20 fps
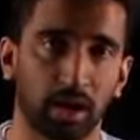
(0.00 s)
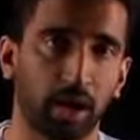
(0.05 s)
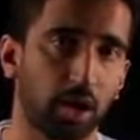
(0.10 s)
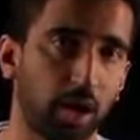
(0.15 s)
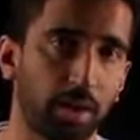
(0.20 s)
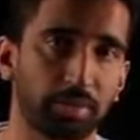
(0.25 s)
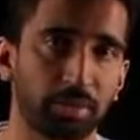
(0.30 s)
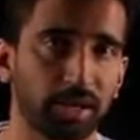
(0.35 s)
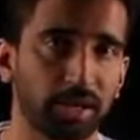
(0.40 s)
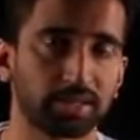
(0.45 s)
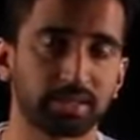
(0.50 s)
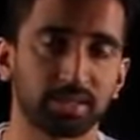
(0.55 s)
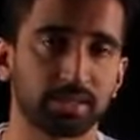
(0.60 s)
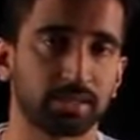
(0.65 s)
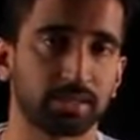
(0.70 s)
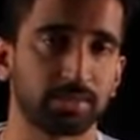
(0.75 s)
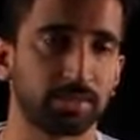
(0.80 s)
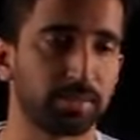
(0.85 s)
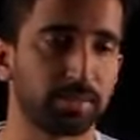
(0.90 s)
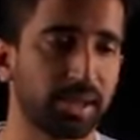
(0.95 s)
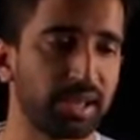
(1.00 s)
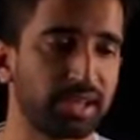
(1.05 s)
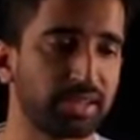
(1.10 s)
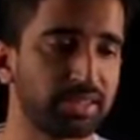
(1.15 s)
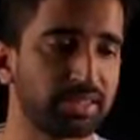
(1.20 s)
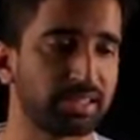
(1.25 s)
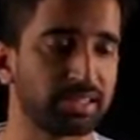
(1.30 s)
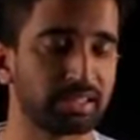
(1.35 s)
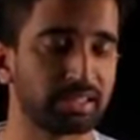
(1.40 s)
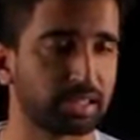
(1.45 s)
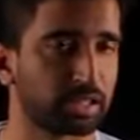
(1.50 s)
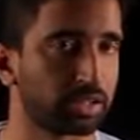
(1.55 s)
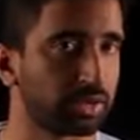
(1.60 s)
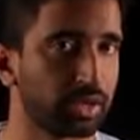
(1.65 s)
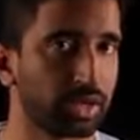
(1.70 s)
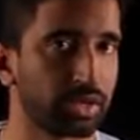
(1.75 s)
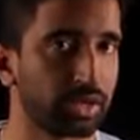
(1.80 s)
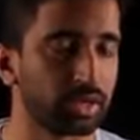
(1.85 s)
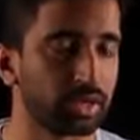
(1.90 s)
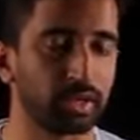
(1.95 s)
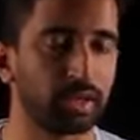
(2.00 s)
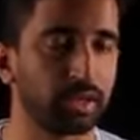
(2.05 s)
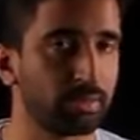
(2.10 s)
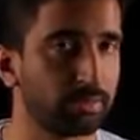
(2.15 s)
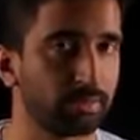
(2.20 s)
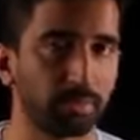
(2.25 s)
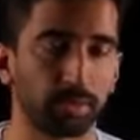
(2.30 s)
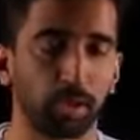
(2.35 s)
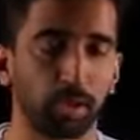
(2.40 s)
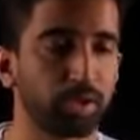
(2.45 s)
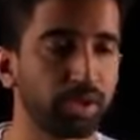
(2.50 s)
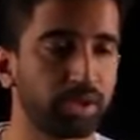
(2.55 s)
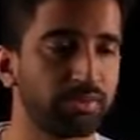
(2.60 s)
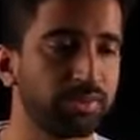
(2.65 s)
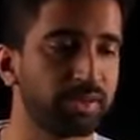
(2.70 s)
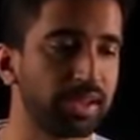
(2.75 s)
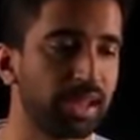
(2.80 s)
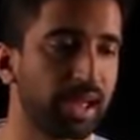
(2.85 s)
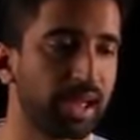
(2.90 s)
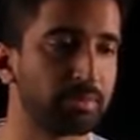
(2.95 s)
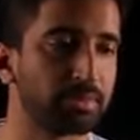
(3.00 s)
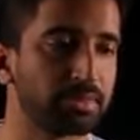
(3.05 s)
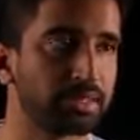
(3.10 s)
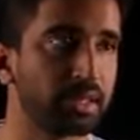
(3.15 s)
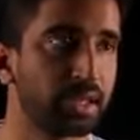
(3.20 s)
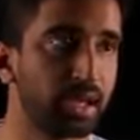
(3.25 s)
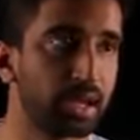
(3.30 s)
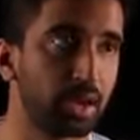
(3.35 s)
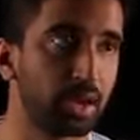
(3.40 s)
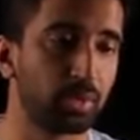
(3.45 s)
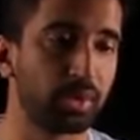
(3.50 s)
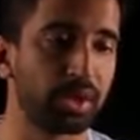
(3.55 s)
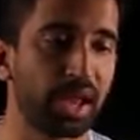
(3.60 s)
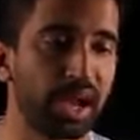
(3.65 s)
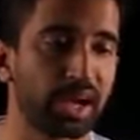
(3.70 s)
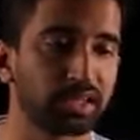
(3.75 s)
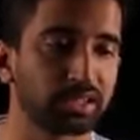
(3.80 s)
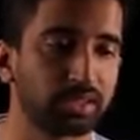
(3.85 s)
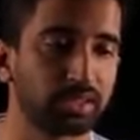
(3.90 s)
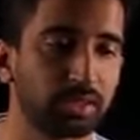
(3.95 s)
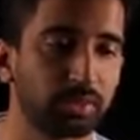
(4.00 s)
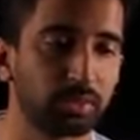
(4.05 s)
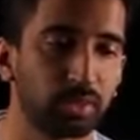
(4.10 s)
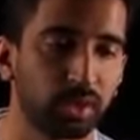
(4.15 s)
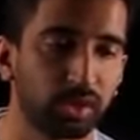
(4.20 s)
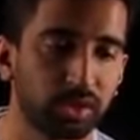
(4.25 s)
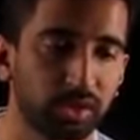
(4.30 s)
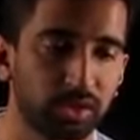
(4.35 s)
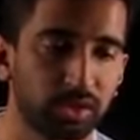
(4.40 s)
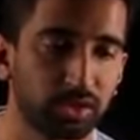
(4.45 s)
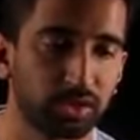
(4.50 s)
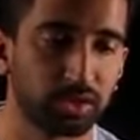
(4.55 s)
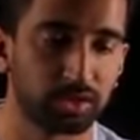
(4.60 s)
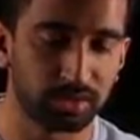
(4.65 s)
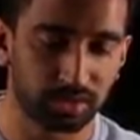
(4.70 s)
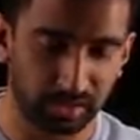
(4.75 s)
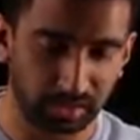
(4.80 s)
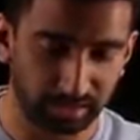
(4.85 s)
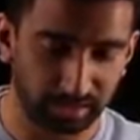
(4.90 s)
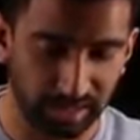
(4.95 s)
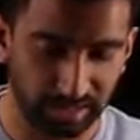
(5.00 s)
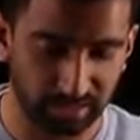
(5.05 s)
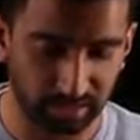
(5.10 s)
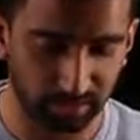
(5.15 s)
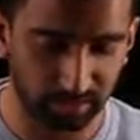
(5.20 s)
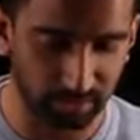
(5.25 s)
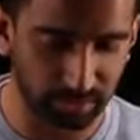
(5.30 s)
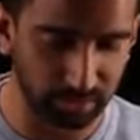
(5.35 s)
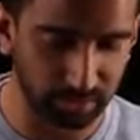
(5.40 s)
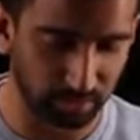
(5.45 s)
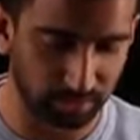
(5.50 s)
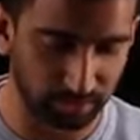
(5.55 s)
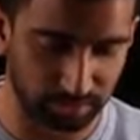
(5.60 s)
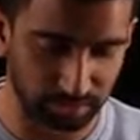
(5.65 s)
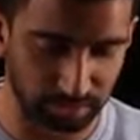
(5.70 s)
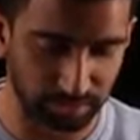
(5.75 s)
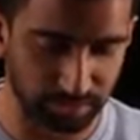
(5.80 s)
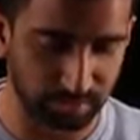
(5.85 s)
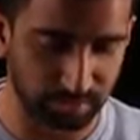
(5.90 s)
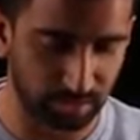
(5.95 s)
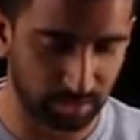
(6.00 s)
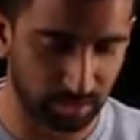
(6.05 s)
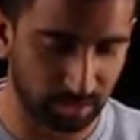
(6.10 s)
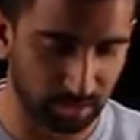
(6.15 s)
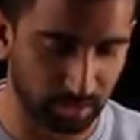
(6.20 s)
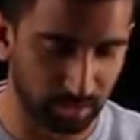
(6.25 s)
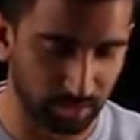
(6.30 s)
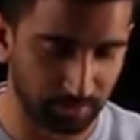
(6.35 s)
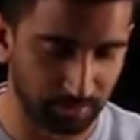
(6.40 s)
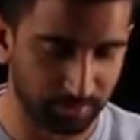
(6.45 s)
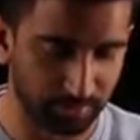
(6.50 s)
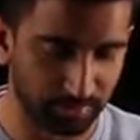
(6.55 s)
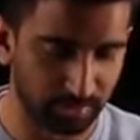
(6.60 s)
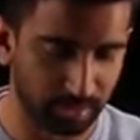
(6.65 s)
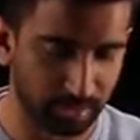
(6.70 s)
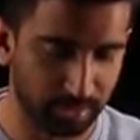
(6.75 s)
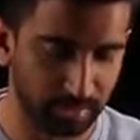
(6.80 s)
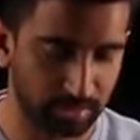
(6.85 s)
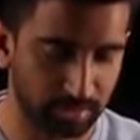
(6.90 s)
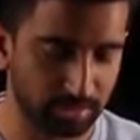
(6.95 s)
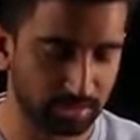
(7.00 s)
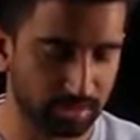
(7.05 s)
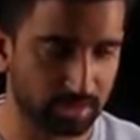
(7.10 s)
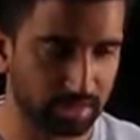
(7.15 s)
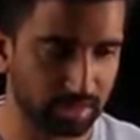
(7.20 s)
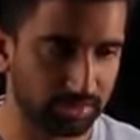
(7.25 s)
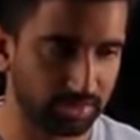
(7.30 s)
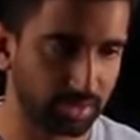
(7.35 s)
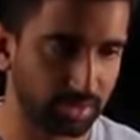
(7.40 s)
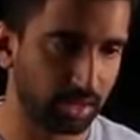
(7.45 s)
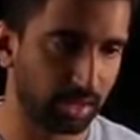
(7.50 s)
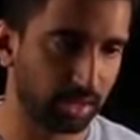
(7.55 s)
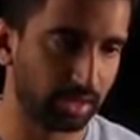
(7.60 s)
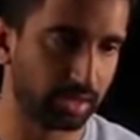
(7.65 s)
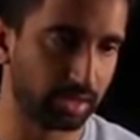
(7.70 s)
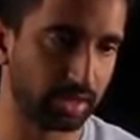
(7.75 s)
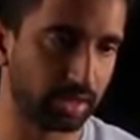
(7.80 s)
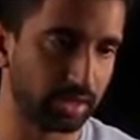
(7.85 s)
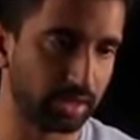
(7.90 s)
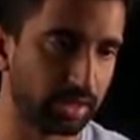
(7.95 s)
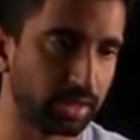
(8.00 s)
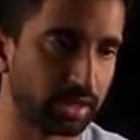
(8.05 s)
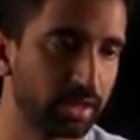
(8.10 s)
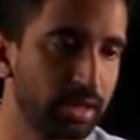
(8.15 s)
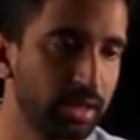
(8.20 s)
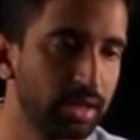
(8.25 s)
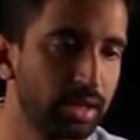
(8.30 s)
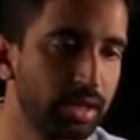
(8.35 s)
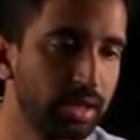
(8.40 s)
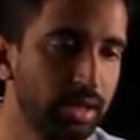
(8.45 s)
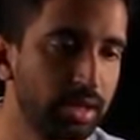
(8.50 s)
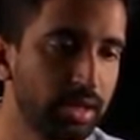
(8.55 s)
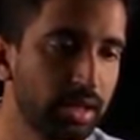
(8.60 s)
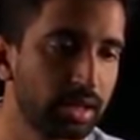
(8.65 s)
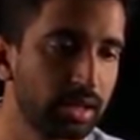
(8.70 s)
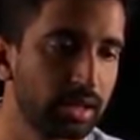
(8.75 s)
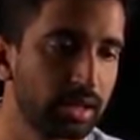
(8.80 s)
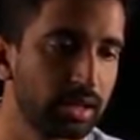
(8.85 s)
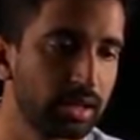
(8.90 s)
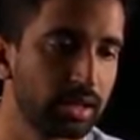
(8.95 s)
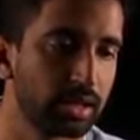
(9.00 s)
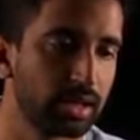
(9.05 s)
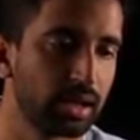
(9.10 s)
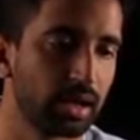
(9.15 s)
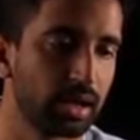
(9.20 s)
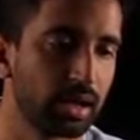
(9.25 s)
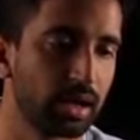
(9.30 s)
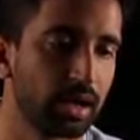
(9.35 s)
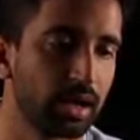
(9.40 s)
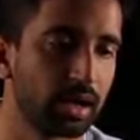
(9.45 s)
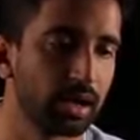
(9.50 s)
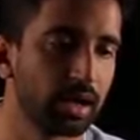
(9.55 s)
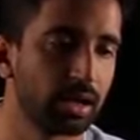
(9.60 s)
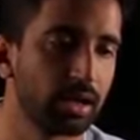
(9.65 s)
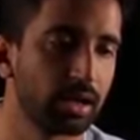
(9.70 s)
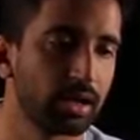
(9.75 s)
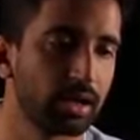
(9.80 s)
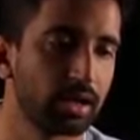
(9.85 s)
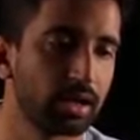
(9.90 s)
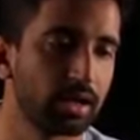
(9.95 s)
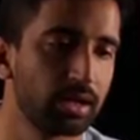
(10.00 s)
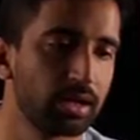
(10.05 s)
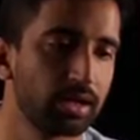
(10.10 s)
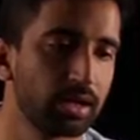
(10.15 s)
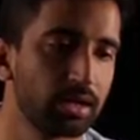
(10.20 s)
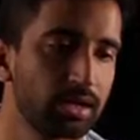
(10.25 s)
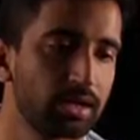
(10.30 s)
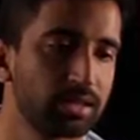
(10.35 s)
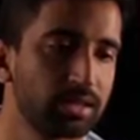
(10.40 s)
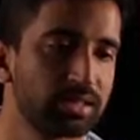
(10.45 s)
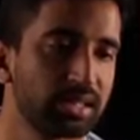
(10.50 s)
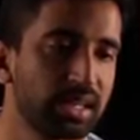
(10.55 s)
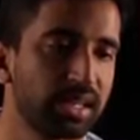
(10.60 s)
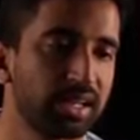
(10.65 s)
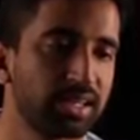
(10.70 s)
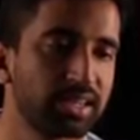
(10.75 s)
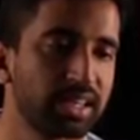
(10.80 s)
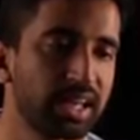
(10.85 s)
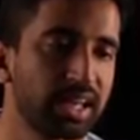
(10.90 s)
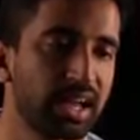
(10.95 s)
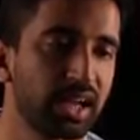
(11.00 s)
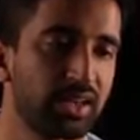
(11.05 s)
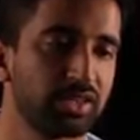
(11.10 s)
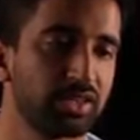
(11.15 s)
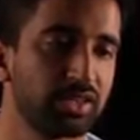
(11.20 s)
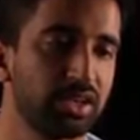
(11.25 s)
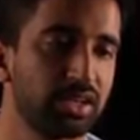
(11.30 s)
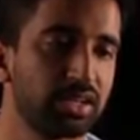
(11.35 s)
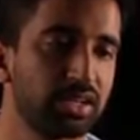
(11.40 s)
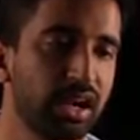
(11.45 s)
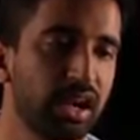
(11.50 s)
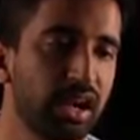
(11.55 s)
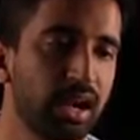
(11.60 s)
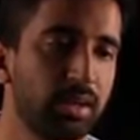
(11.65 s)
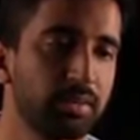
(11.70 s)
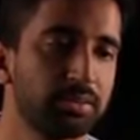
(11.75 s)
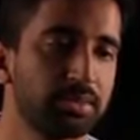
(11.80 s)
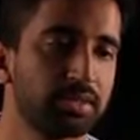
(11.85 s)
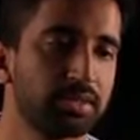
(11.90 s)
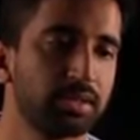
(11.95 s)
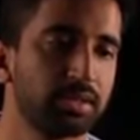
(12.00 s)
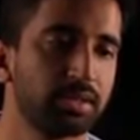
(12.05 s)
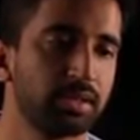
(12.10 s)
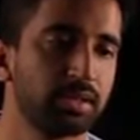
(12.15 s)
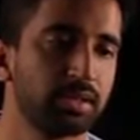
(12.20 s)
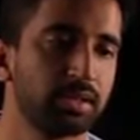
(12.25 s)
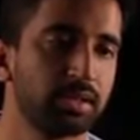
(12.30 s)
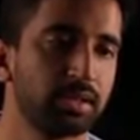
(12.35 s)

operating system dependencies and create bloated VMs, we actually will use less resources. So choose a different color here, and scaling that out 3 times,